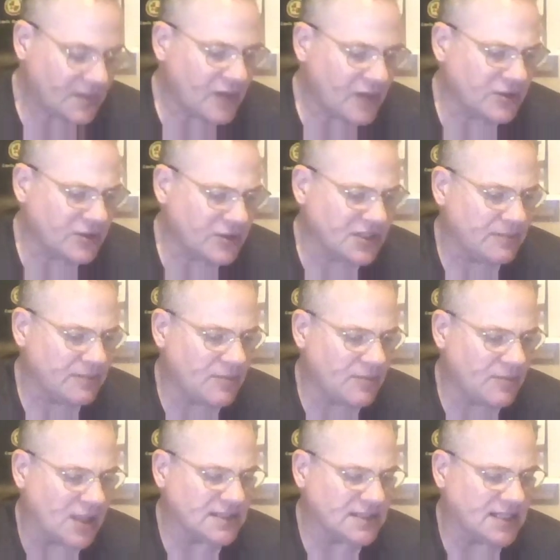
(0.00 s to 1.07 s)
There's a
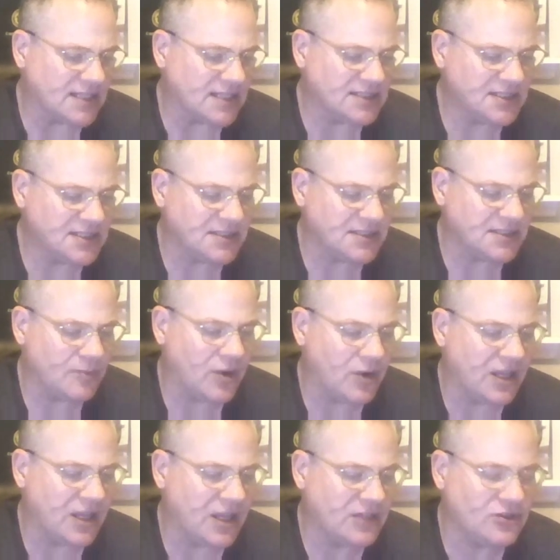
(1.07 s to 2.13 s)
system where I
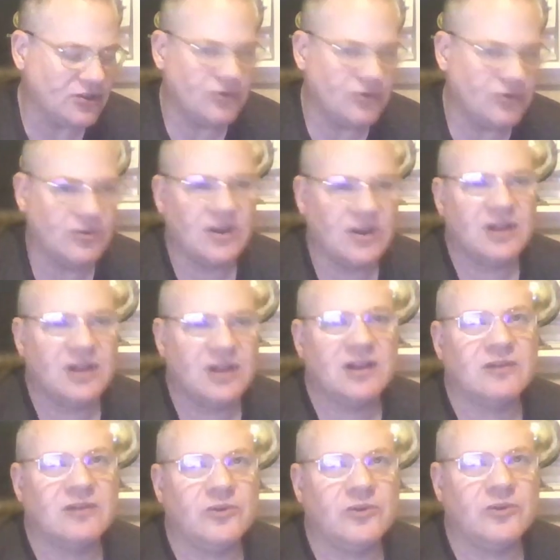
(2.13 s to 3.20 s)
can do.
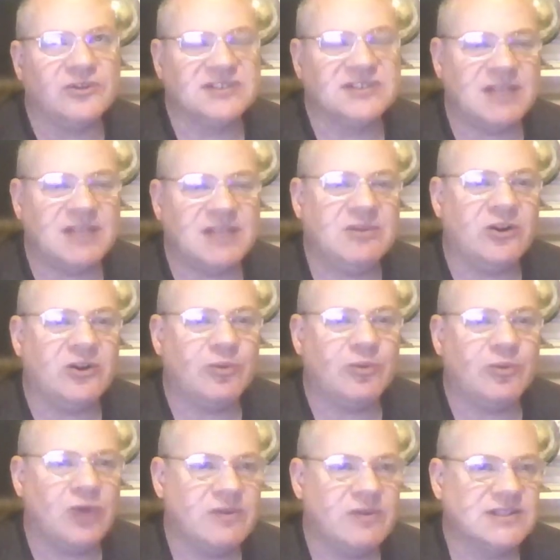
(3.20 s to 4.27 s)
Well, they'll send me on
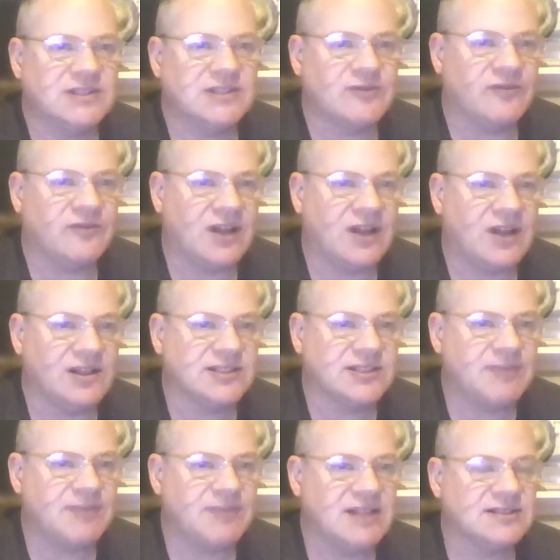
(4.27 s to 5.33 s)
appointments for final
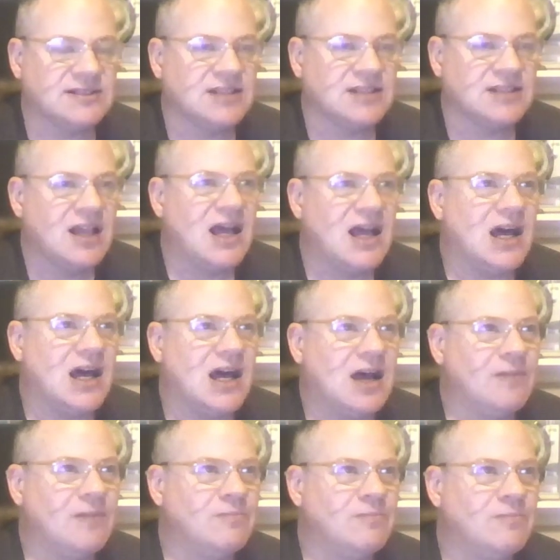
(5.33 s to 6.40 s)
expense.
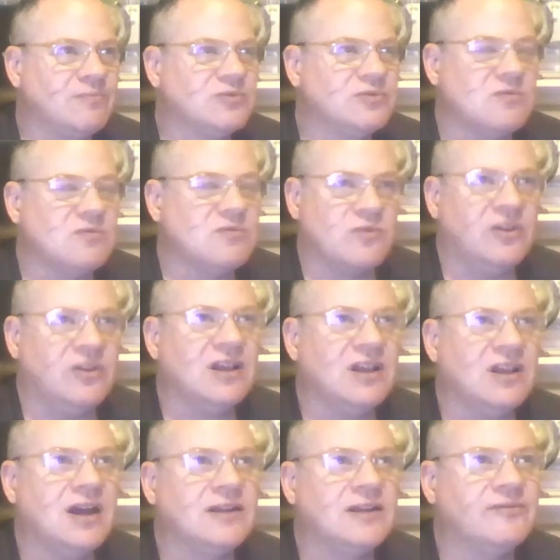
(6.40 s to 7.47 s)
Really
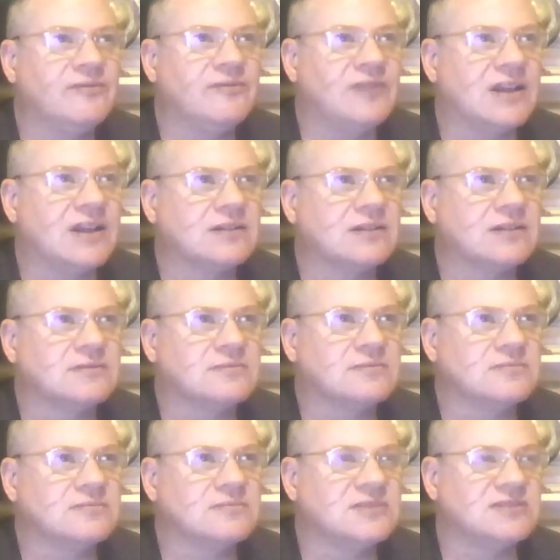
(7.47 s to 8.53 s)
kind of like
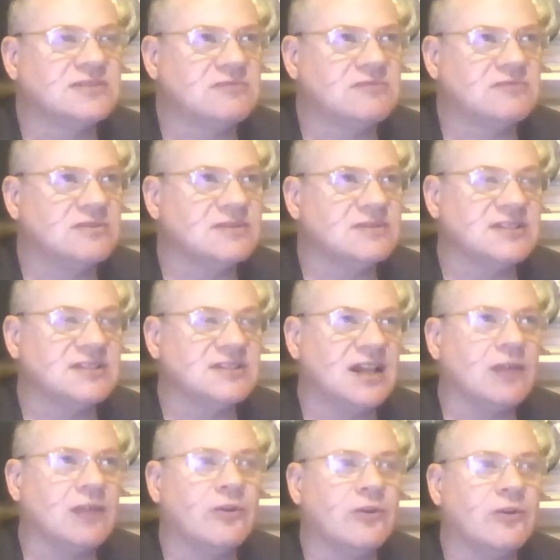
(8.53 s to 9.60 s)
just
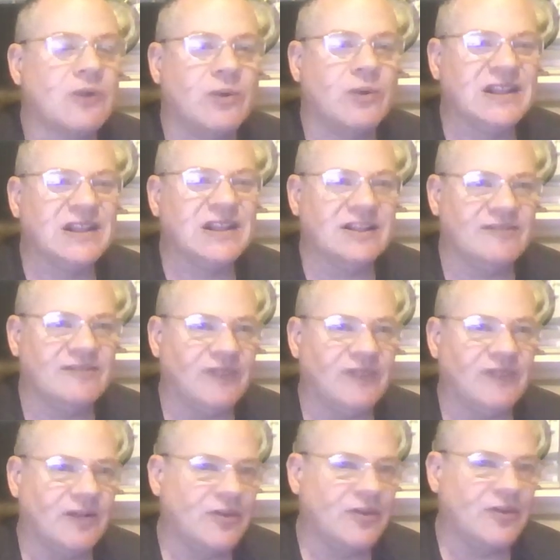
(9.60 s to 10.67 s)
deciding whether I want to get
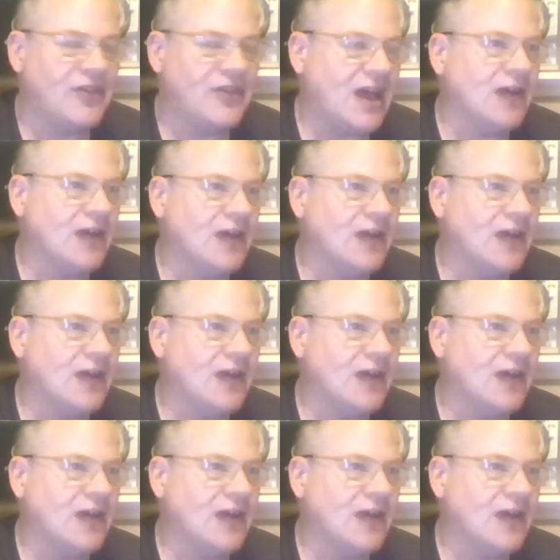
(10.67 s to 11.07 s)
involved with that